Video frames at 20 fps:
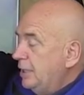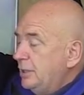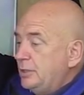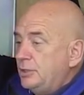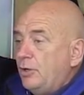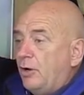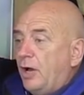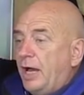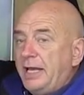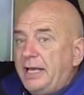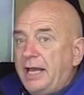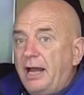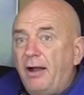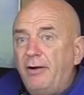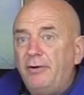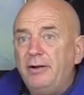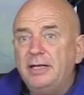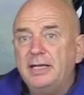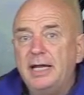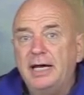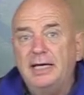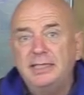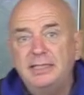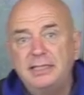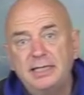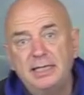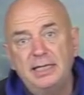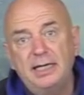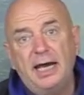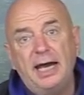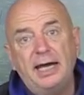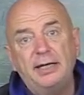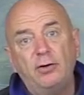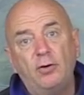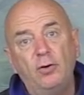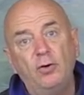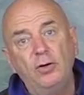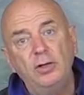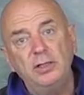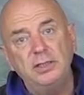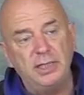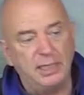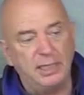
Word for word: So I carry that at all